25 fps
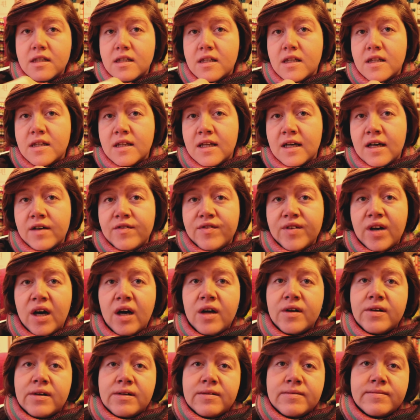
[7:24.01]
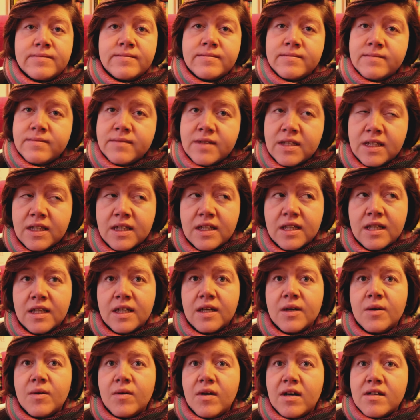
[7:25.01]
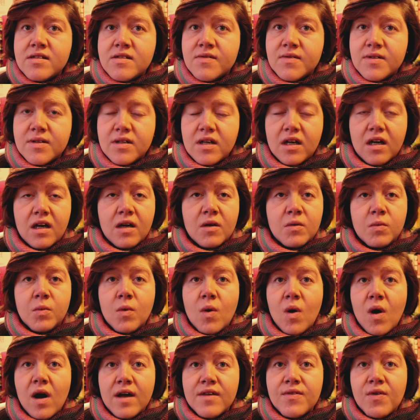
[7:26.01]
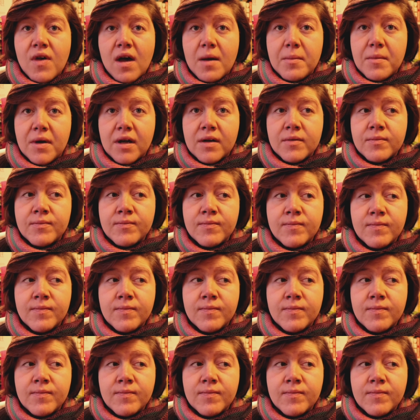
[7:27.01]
the thing I've forgotten. What else? Oh, what is happening?